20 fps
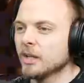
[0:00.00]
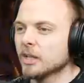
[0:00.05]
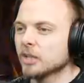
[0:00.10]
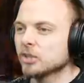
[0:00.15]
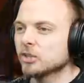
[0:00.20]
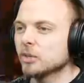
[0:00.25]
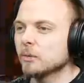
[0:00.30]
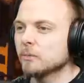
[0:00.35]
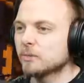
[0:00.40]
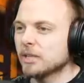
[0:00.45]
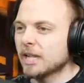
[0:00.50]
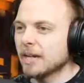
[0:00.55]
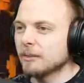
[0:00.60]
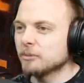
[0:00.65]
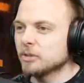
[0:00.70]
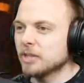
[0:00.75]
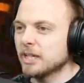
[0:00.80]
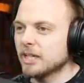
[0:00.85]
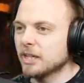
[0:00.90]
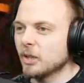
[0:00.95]

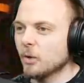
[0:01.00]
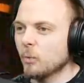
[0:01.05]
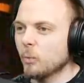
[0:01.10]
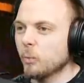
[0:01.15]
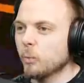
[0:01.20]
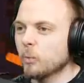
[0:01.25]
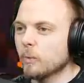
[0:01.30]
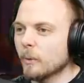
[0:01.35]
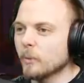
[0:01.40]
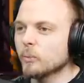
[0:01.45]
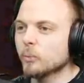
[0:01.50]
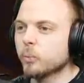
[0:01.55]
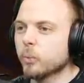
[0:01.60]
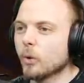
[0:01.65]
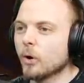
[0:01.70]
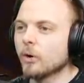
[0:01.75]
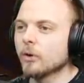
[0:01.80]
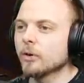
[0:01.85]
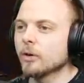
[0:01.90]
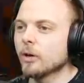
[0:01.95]
Sometimes you get the
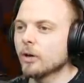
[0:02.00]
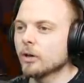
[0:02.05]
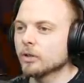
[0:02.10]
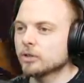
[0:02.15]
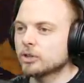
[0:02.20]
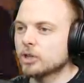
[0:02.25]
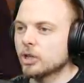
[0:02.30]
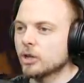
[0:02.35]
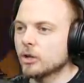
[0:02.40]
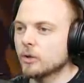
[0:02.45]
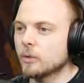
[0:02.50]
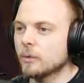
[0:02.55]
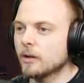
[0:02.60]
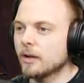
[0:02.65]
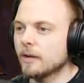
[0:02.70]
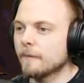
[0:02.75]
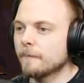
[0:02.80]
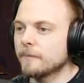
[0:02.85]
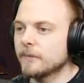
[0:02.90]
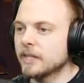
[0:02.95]
one or two
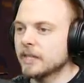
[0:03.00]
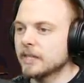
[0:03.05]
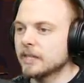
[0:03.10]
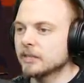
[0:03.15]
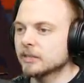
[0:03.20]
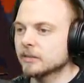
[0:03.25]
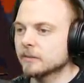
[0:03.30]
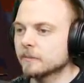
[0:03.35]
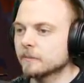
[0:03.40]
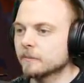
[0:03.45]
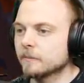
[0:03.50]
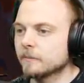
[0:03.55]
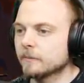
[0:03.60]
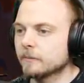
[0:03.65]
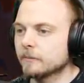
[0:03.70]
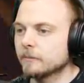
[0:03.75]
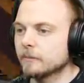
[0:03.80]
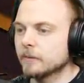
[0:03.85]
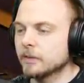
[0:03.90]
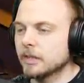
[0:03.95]
of these...
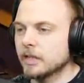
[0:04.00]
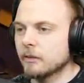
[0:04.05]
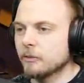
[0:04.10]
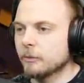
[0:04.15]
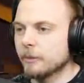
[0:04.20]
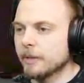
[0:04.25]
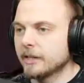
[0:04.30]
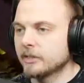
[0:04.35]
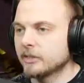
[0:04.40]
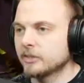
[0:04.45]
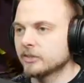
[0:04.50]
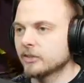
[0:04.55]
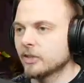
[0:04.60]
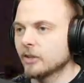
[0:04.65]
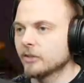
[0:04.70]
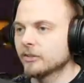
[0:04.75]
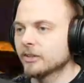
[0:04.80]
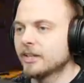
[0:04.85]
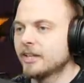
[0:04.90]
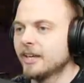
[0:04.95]
Never mind, he's
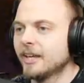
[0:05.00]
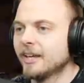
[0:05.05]
gone.